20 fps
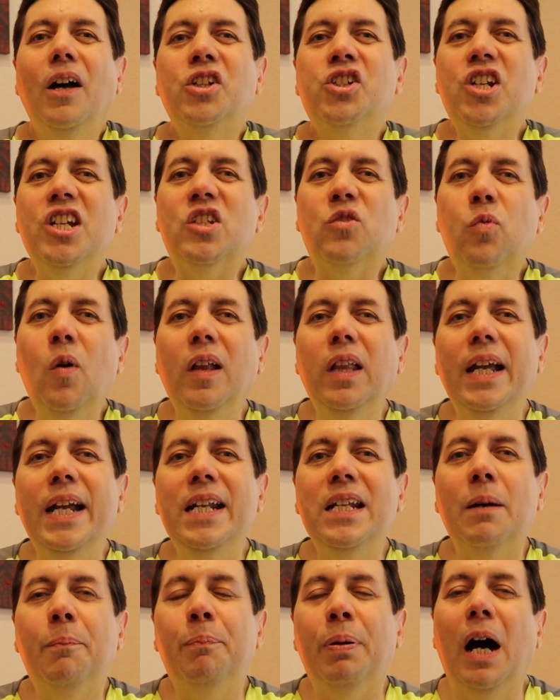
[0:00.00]
she's
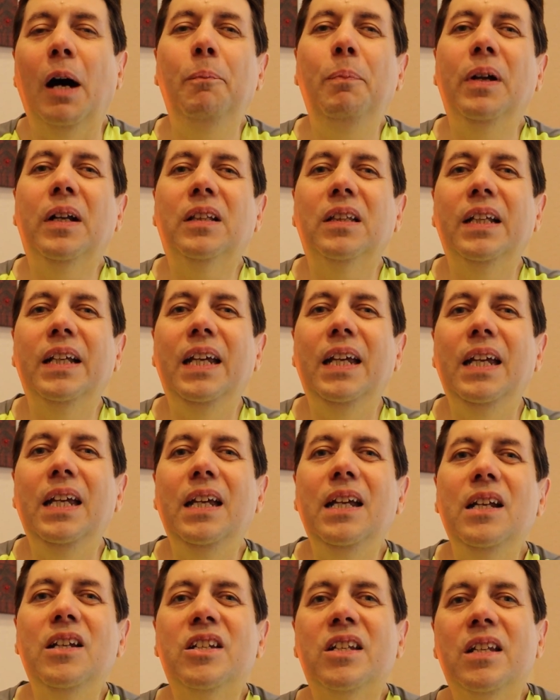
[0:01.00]
willing to
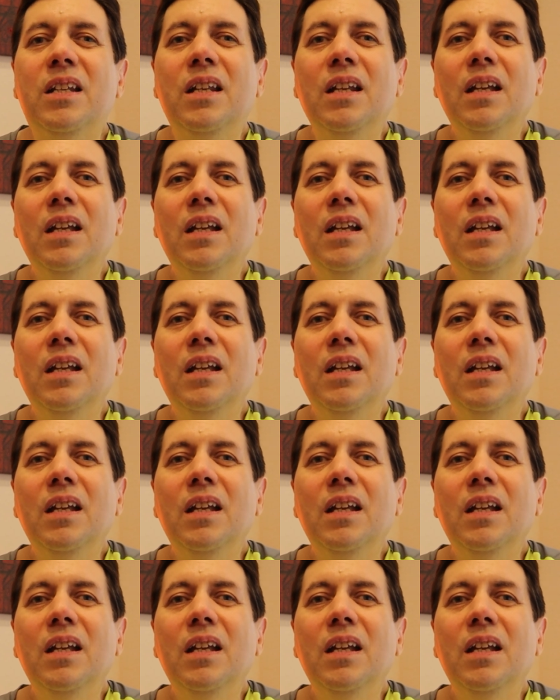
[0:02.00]
publicly